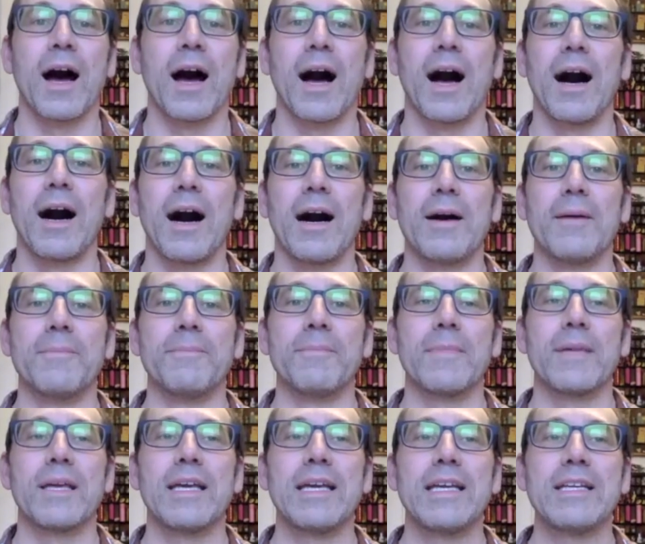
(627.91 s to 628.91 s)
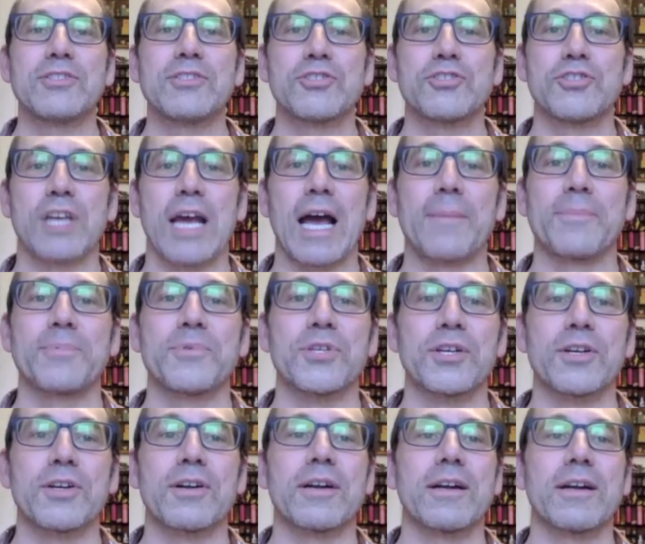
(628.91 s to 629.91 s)
um, each
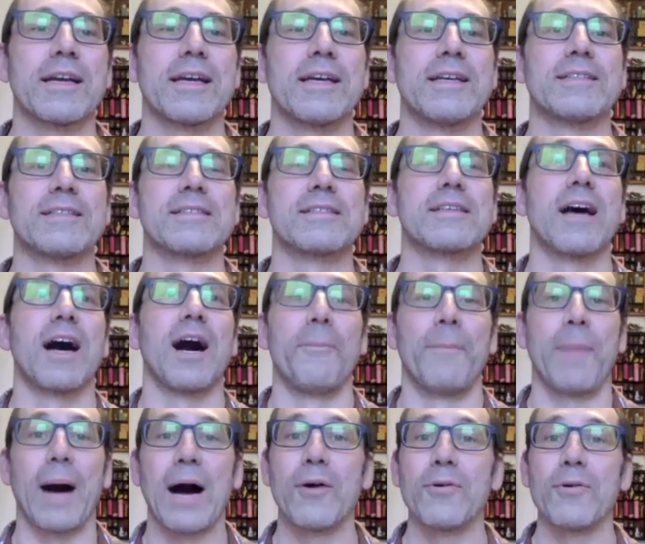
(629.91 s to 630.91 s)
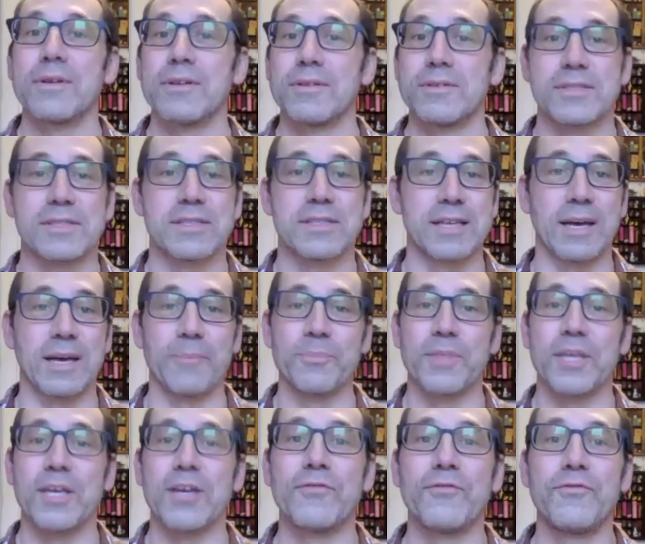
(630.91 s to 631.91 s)
chapter is about
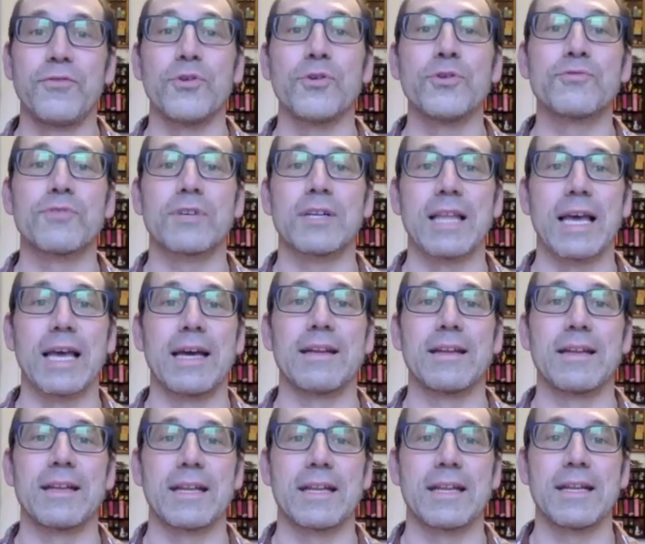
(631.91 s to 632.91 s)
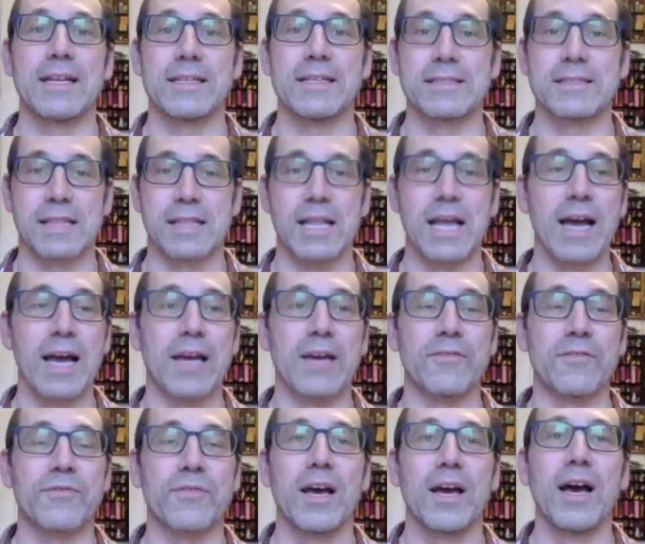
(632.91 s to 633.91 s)
something food related in his life,